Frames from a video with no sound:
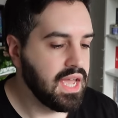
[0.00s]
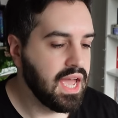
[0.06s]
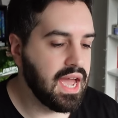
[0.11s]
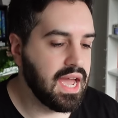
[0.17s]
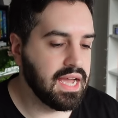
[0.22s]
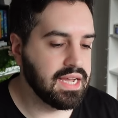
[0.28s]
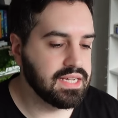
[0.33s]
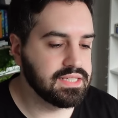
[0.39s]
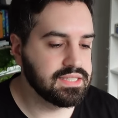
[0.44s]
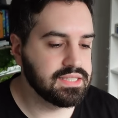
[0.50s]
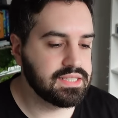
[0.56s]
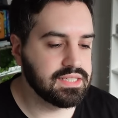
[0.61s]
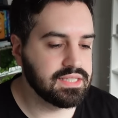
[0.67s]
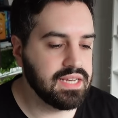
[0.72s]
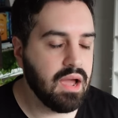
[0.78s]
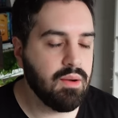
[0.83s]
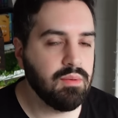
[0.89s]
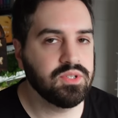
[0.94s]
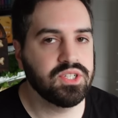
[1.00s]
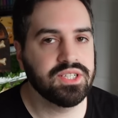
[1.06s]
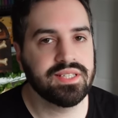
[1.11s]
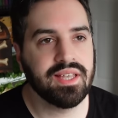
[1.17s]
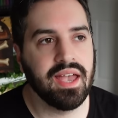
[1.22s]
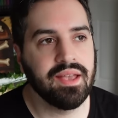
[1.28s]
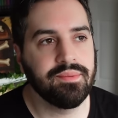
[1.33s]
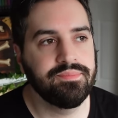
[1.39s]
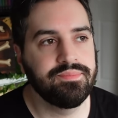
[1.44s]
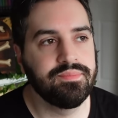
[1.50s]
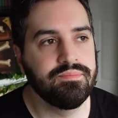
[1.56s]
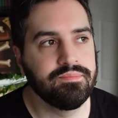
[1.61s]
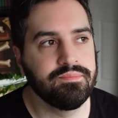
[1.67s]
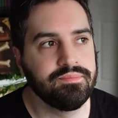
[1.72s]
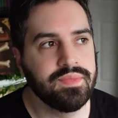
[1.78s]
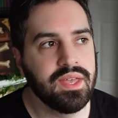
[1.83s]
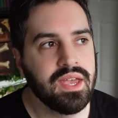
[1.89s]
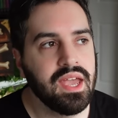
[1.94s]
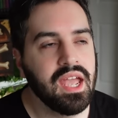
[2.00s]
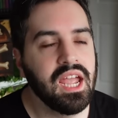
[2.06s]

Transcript: And now I'm just like, hmm,